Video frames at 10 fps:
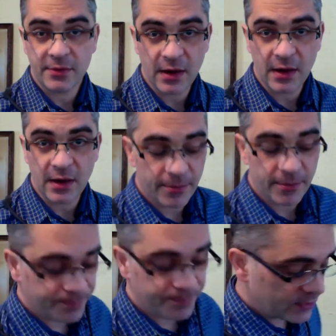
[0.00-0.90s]
And
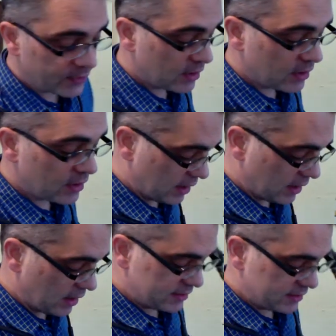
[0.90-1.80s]
so you can kind of
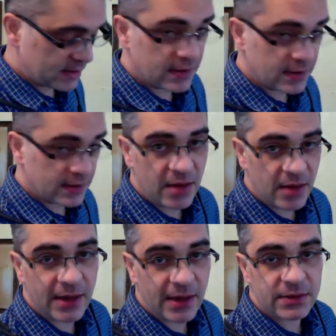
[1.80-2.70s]
stick to the same
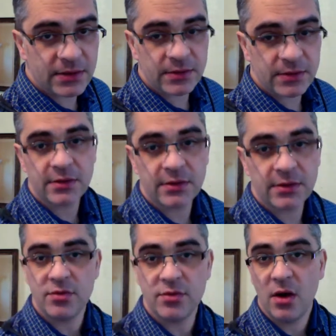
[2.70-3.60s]
licks that
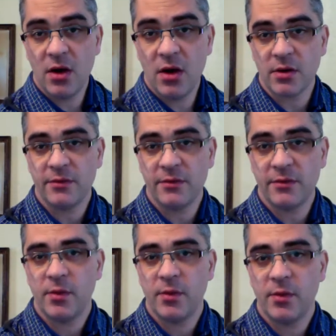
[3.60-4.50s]
you know and you're
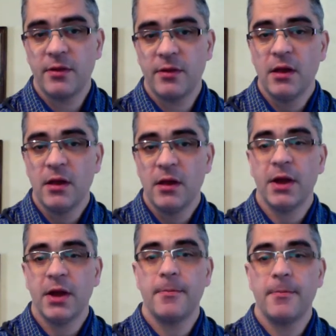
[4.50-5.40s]
comfortable with, but